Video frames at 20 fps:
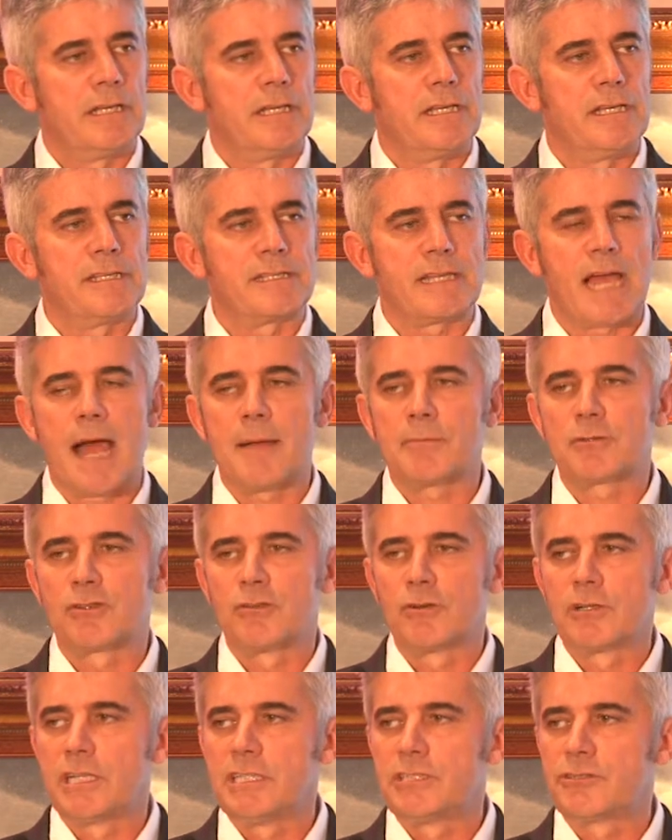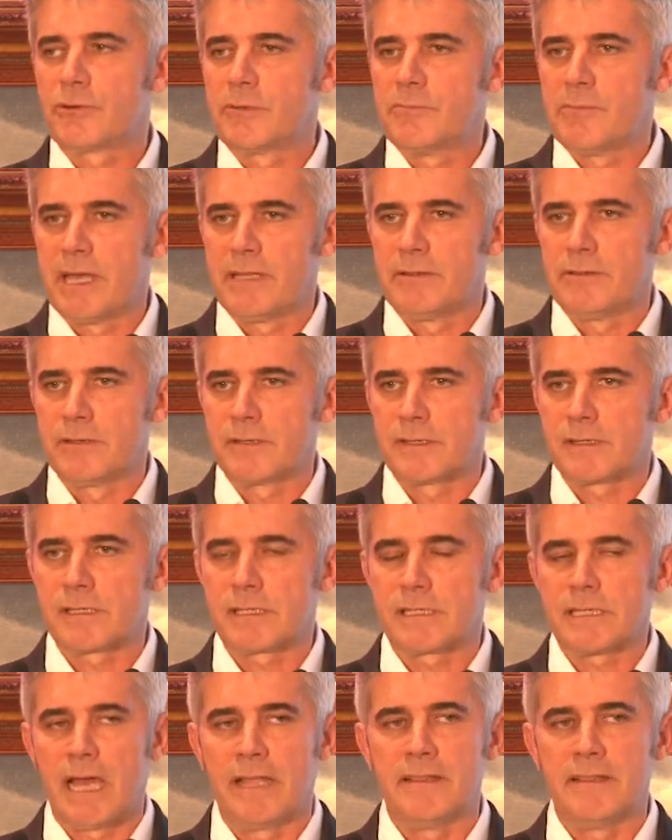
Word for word: is absolutely tremendous.